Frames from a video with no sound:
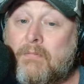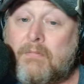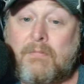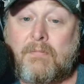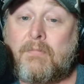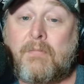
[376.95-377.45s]

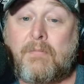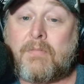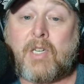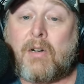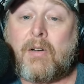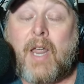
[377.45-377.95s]

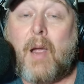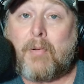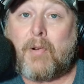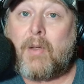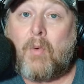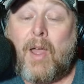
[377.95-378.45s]
Turned out
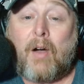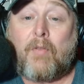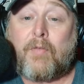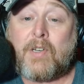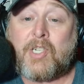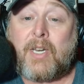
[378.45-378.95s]
pretty well
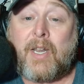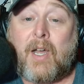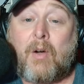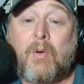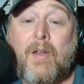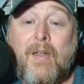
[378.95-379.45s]
for
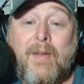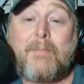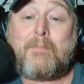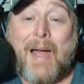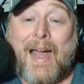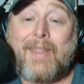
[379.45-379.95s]
Geno.
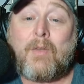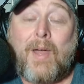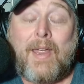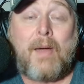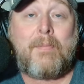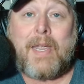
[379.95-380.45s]
By the
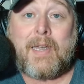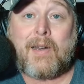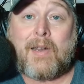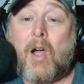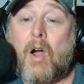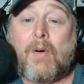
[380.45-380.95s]
way, I'm making a
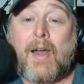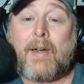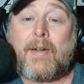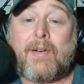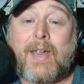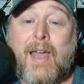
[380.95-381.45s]
call right
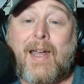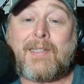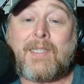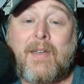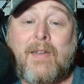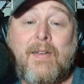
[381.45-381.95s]
here, guys.